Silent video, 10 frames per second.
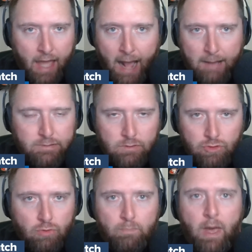
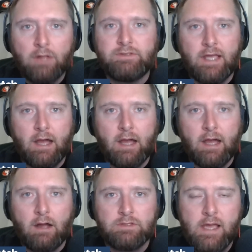absolute meltdowns
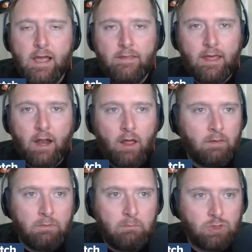that
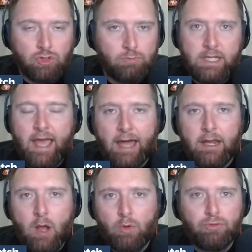social media had
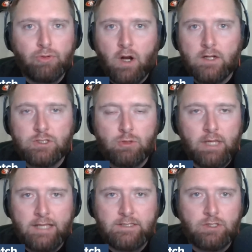with regards to
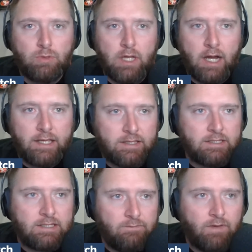Elisa Tuiaki and the
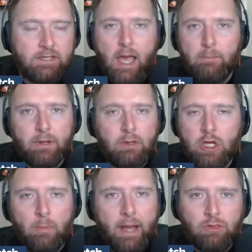defense. But you
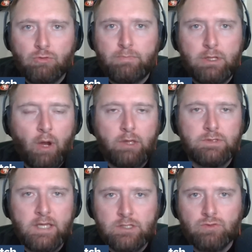can go back through
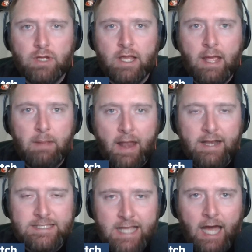BYU's history and
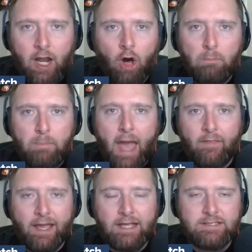it's not all
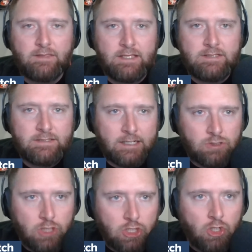bad. Like I said, this is
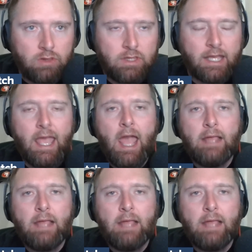actually a good thing.